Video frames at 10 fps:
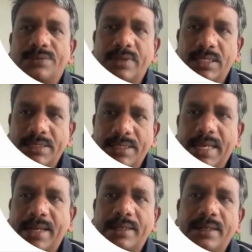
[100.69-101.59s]
well as the
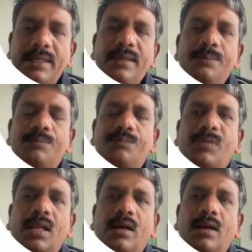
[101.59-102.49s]
category
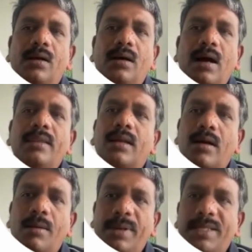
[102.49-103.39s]
and the
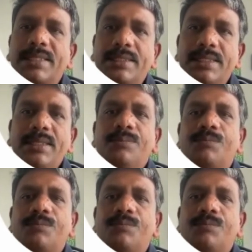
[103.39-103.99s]
complexity,